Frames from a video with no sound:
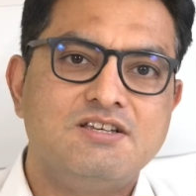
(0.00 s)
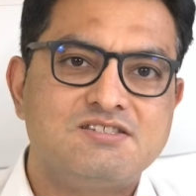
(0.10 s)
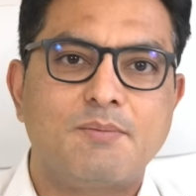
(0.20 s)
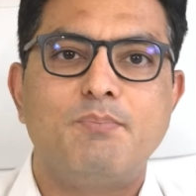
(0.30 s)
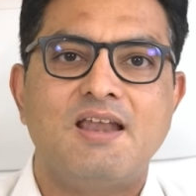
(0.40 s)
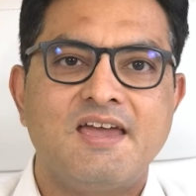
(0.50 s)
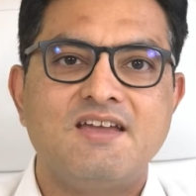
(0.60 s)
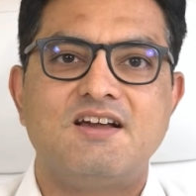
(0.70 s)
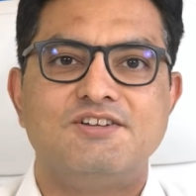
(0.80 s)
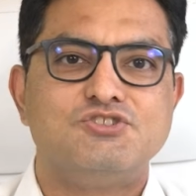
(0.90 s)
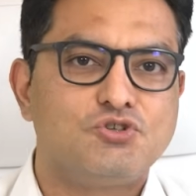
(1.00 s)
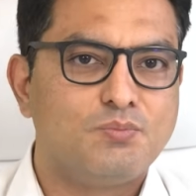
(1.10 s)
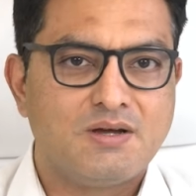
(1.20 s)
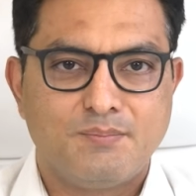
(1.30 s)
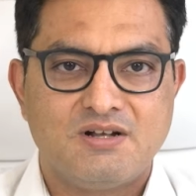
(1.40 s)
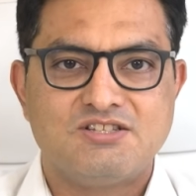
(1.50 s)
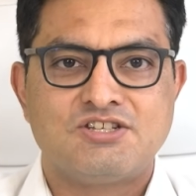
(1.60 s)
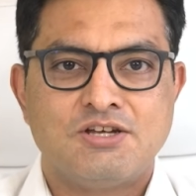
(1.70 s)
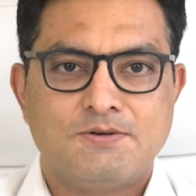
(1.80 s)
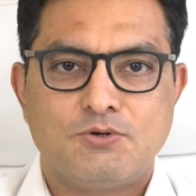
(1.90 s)
supplying consumables
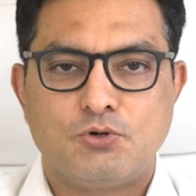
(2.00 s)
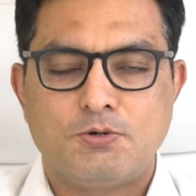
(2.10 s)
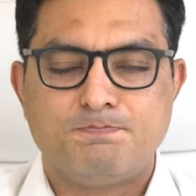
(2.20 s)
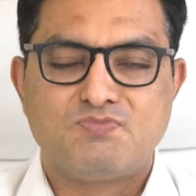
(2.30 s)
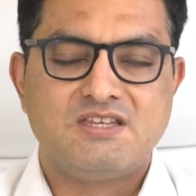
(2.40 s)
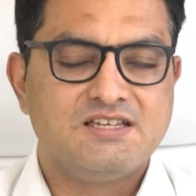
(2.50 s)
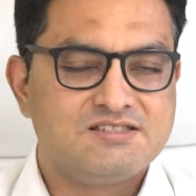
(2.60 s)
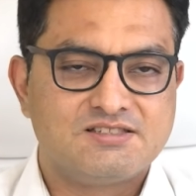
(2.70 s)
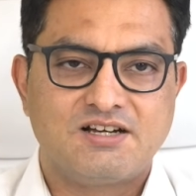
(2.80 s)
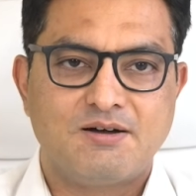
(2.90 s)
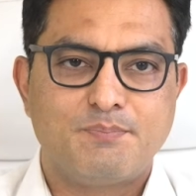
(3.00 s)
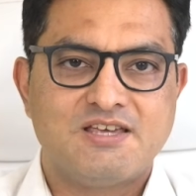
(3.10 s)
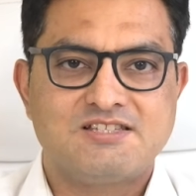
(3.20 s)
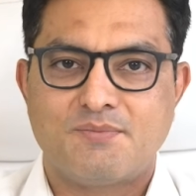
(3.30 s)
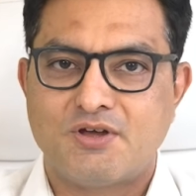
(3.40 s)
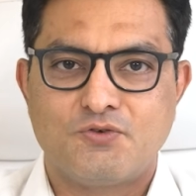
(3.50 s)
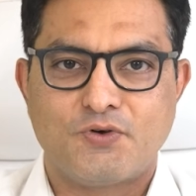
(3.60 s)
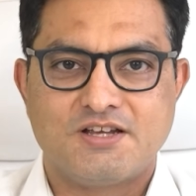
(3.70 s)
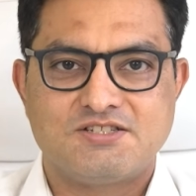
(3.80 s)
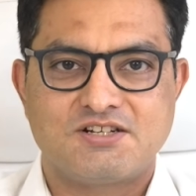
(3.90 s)
to these pizza
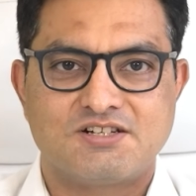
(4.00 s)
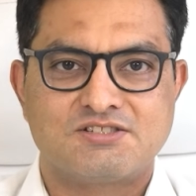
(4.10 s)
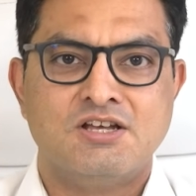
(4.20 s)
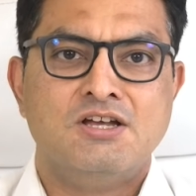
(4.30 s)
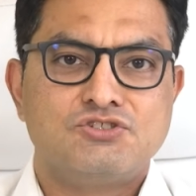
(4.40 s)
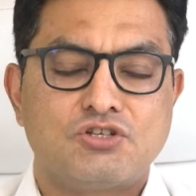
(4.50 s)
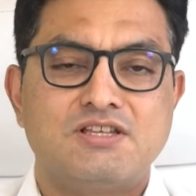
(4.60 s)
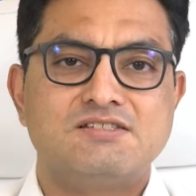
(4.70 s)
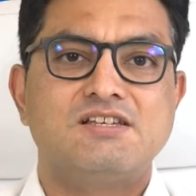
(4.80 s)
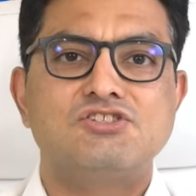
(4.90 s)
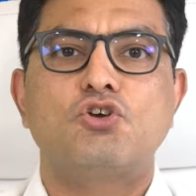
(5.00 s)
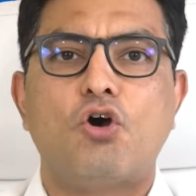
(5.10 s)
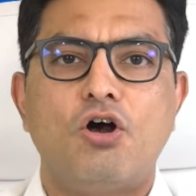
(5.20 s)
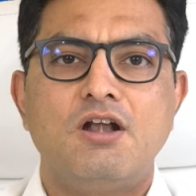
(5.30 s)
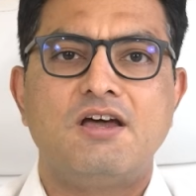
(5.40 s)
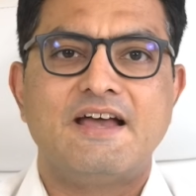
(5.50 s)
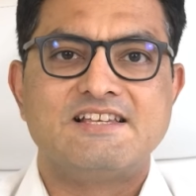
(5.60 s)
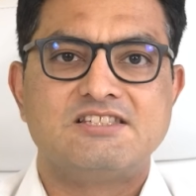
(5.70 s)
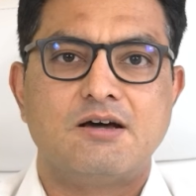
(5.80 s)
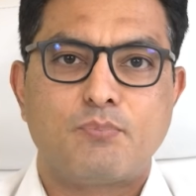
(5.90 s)
manufacturers. So this is called as
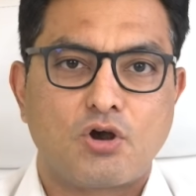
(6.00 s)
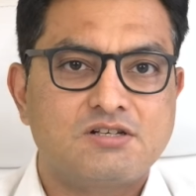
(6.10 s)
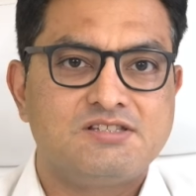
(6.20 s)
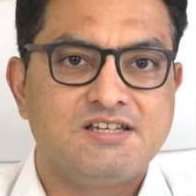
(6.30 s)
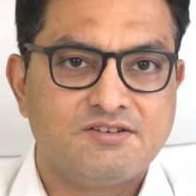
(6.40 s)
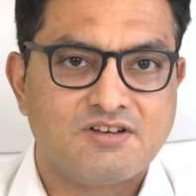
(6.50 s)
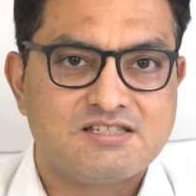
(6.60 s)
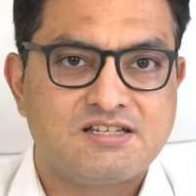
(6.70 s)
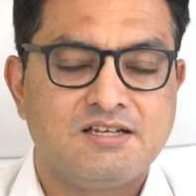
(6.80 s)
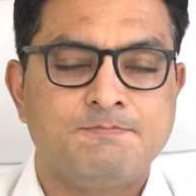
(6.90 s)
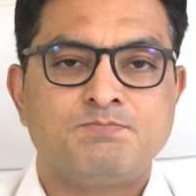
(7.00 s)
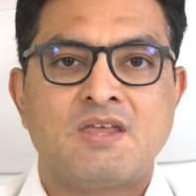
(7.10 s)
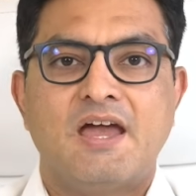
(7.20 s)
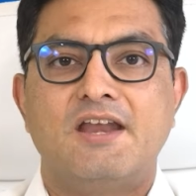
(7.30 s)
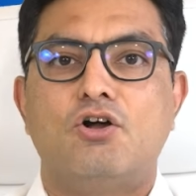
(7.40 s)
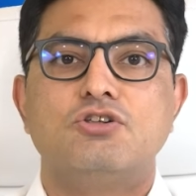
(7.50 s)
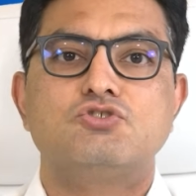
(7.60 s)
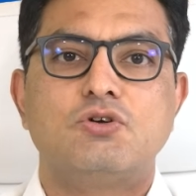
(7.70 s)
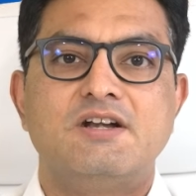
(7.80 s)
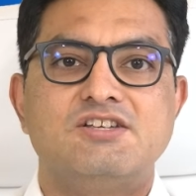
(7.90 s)
a proxy investing, and
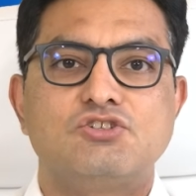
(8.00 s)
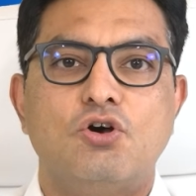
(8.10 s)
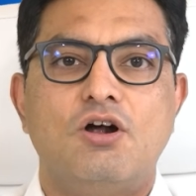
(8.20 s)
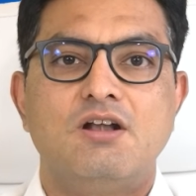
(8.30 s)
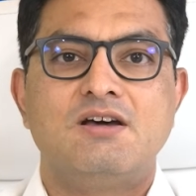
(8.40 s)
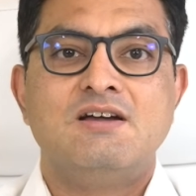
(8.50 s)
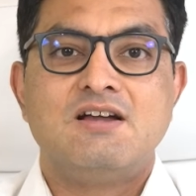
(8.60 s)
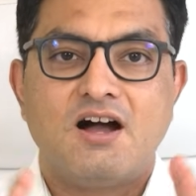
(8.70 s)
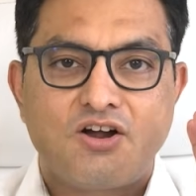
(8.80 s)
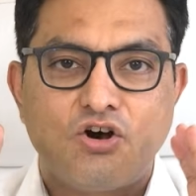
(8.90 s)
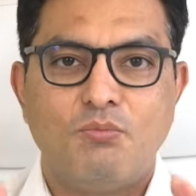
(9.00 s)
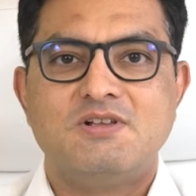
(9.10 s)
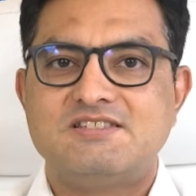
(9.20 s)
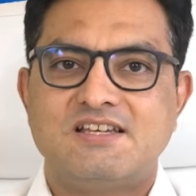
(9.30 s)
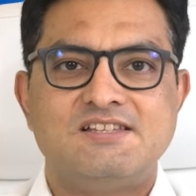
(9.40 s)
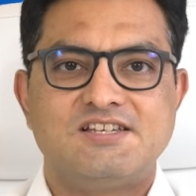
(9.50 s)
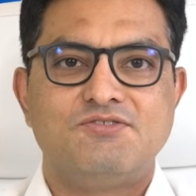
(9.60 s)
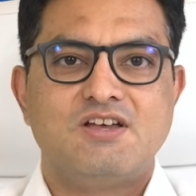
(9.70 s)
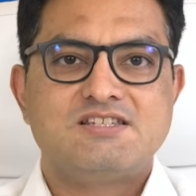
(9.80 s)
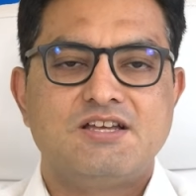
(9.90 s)
also it is called a common sense
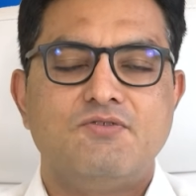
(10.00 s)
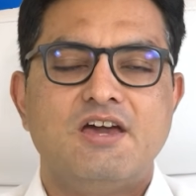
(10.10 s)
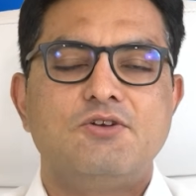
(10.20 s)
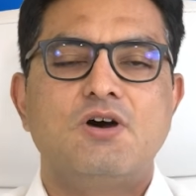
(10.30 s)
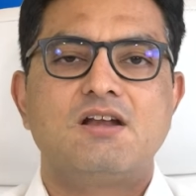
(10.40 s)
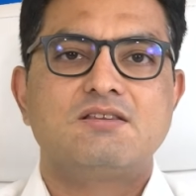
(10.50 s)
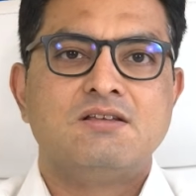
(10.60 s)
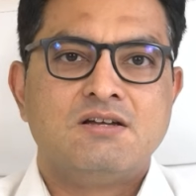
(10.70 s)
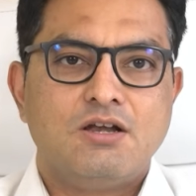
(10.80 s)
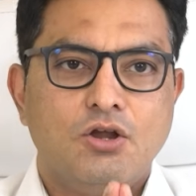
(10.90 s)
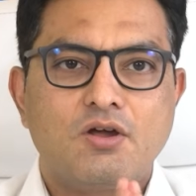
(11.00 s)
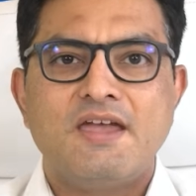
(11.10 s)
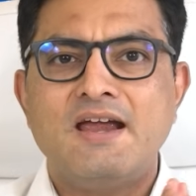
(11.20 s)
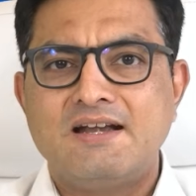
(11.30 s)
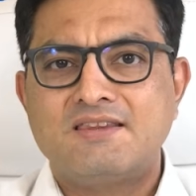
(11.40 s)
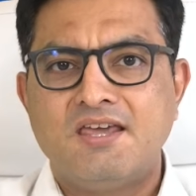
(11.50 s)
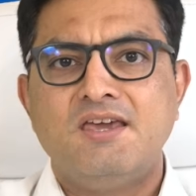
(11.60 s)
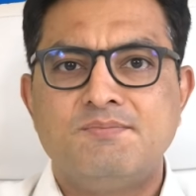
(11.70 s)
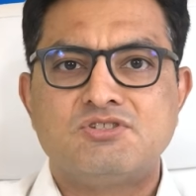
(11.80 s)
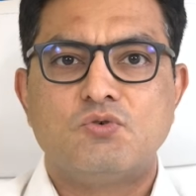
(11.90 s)
investing, where you are looking at
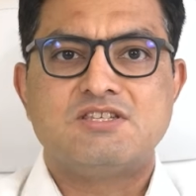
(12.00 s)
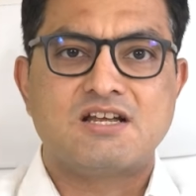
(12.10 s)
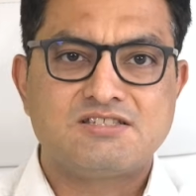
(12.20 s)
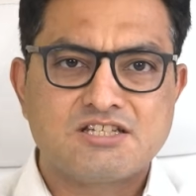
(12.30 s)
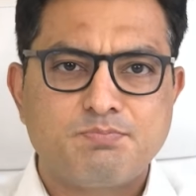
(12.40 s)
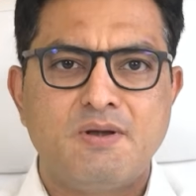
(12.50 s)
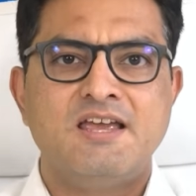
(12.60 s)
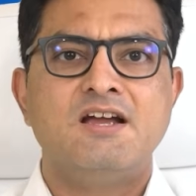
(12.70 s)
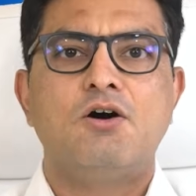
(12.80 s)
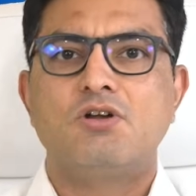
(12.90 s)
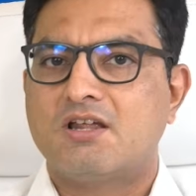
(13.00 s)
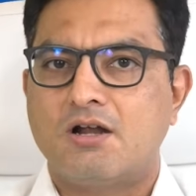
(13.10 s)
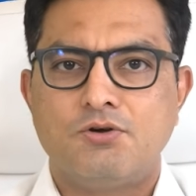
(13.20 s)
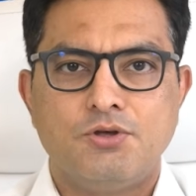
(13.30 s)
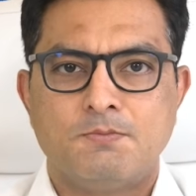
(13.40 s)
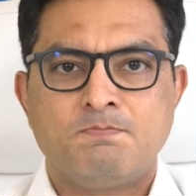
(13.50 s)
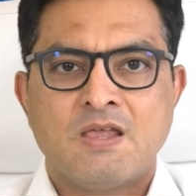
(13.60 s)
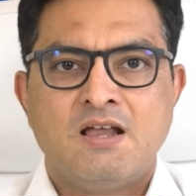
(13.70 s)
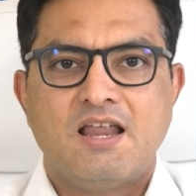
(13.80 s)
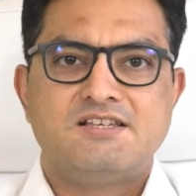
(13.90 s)
themes which are just playing out around you.
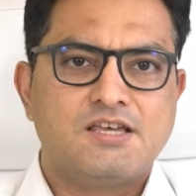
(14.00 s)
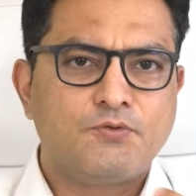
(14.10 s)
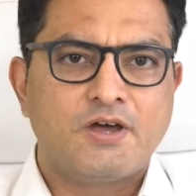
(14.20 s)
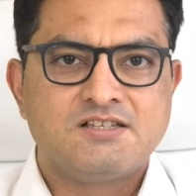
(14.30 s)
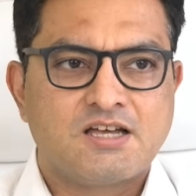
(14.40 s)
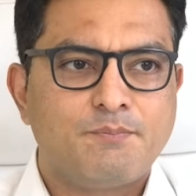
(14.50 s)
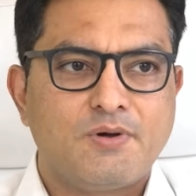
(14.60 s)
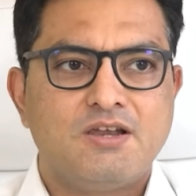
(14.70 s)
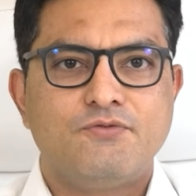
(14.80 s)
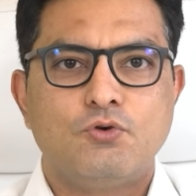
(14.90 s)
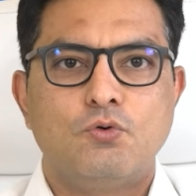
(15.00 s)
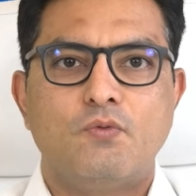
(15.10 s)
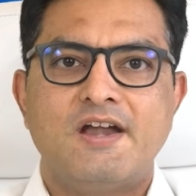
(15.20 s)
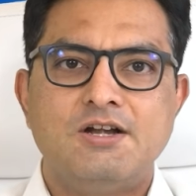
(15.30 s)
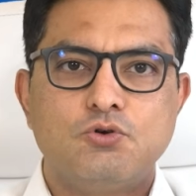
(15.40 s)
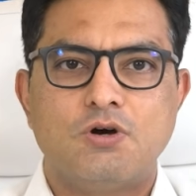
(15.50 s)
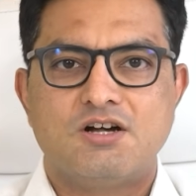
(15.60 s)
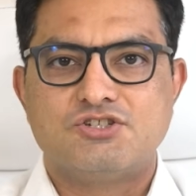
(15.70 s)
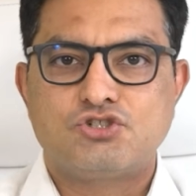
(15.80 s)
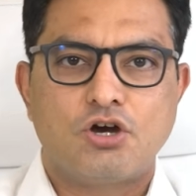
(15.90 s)
Like say for example, if you went to
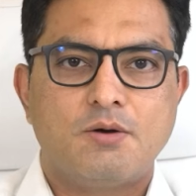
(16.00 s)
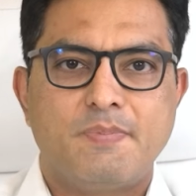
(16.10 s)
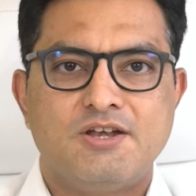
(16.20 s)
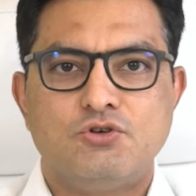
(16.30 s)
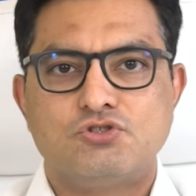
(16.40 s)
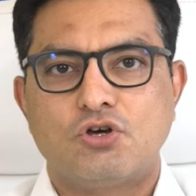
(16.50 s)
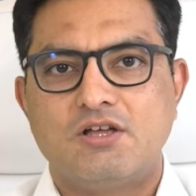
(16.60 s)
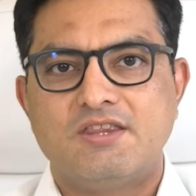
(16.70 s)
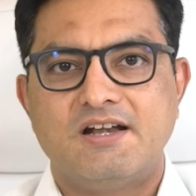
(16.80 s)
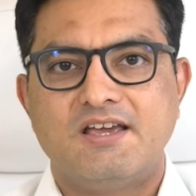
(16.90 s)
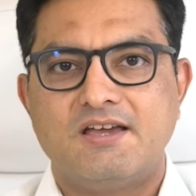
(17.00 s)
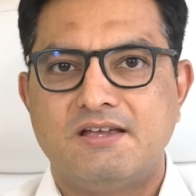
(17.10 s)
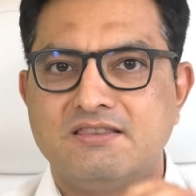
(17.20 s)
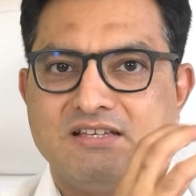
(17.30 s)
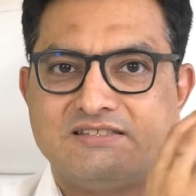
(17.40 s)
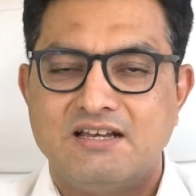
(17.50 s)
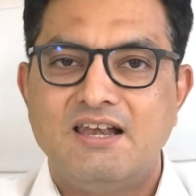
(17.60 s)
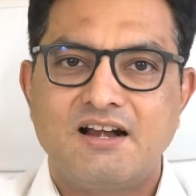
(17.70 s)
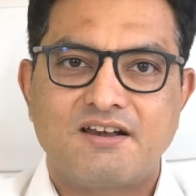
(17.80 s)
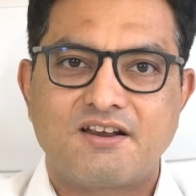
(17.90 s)
a shop and you saw that, hey, in this
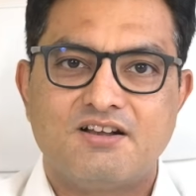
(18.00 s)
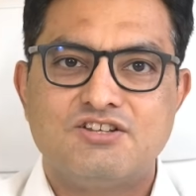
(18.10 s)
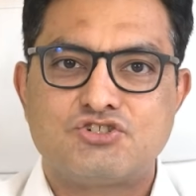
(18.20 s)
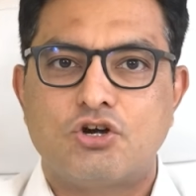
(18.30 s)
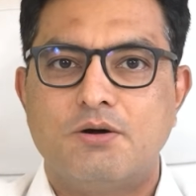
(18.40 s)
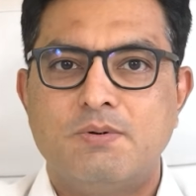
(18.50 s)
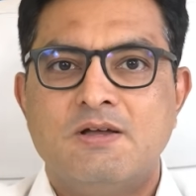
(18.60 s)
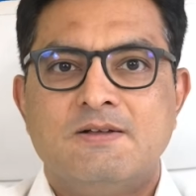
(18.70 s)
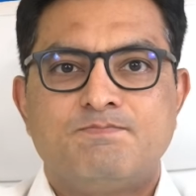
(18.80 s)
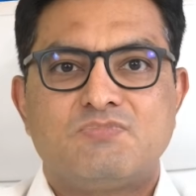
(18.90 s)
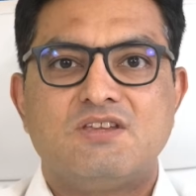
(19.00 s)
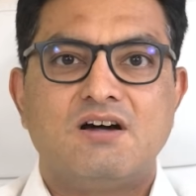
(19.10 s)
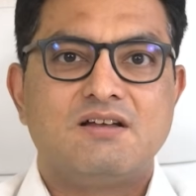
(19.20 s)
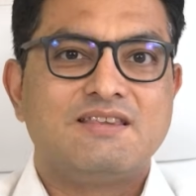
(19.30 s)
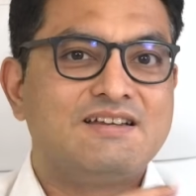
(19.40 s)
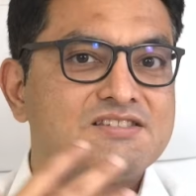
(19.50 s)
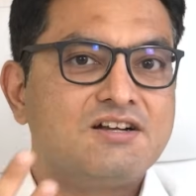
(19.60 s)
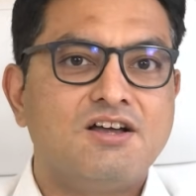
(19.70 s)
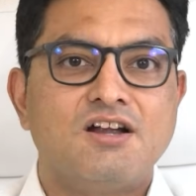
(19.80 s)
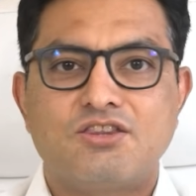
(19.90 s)
electrical shop there is a
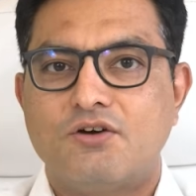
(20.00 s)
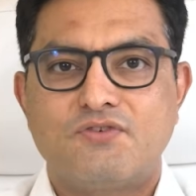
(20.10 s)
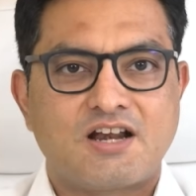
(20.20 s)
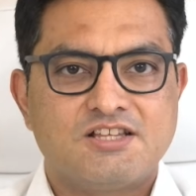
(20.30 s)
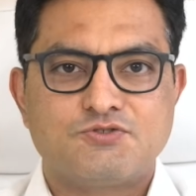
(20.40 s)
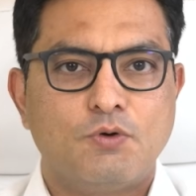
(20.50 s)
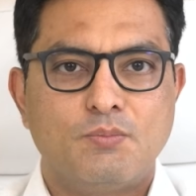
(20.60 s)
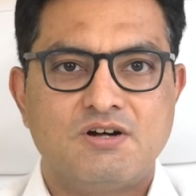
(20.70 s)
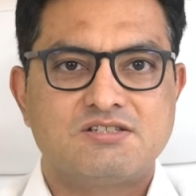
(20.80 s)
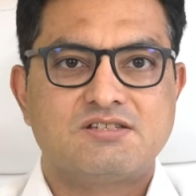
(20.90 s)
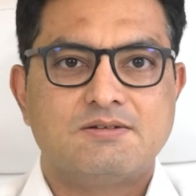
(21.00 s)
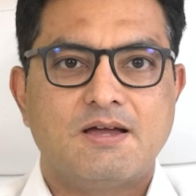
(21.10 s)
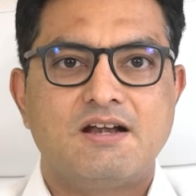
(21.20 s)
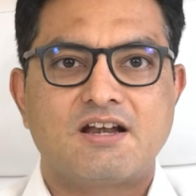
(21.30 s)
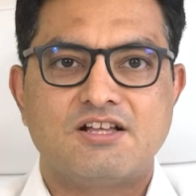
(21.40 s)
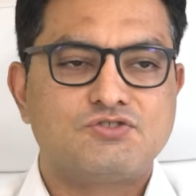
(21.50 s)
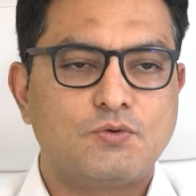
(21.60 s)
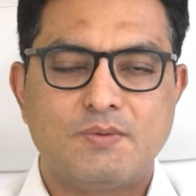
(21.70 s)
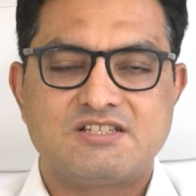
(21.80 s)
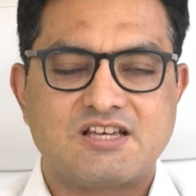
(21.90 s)
dearth of transformers, and
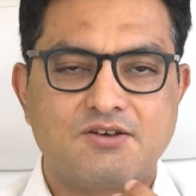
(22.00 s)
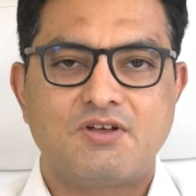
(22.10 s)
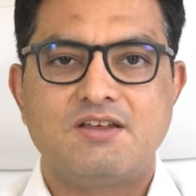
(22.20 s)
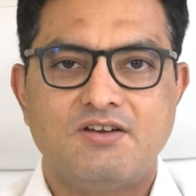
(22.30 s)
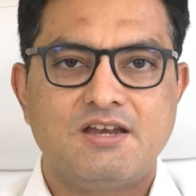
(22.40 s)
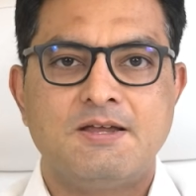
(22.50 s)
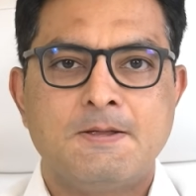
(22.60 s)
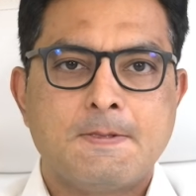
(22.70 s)
transformers are very very